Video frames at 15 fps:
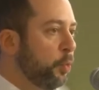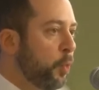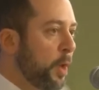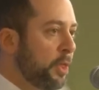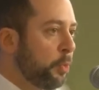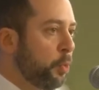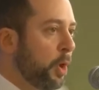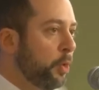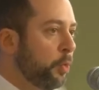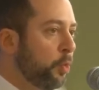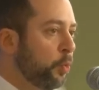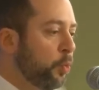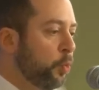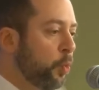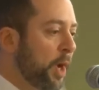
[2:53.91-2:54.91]
with
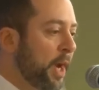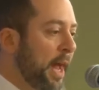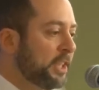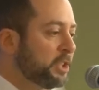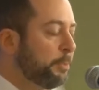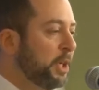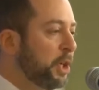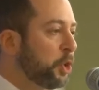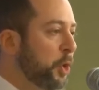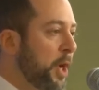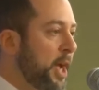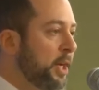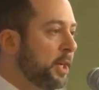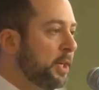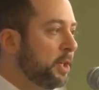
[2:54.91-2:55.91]
what has been
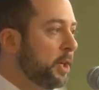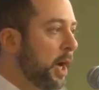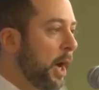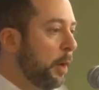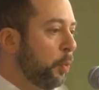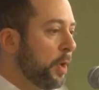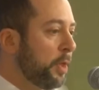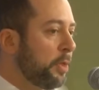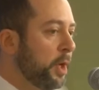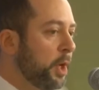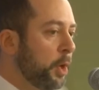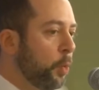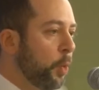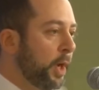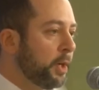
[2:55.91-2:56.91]
created, with
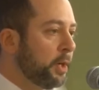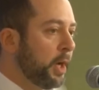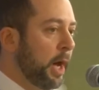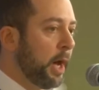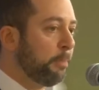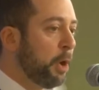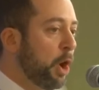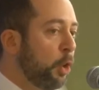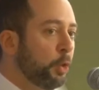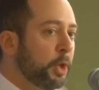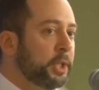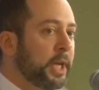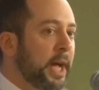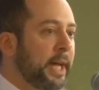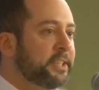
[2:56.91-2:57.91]
what
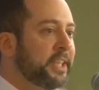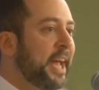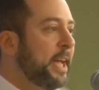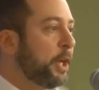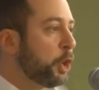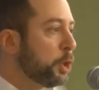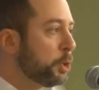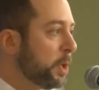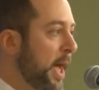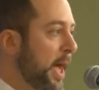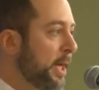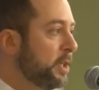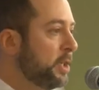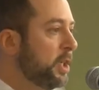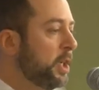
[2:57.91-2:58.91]
Poland has
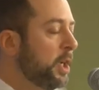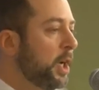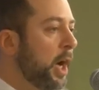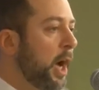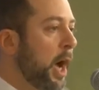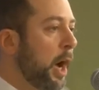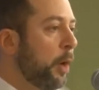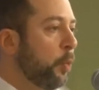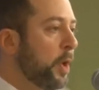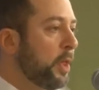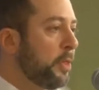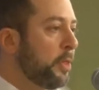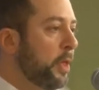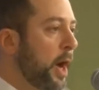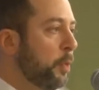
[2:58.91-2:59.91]
anchor-led,
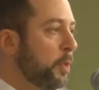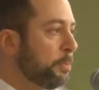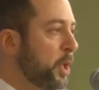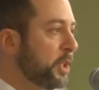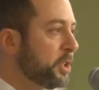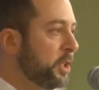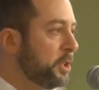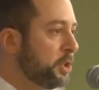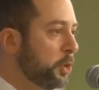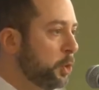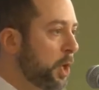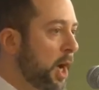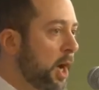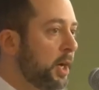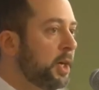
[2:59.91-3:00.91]
with President
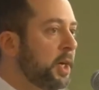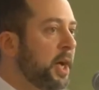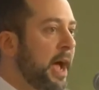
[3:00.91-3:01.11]
Duda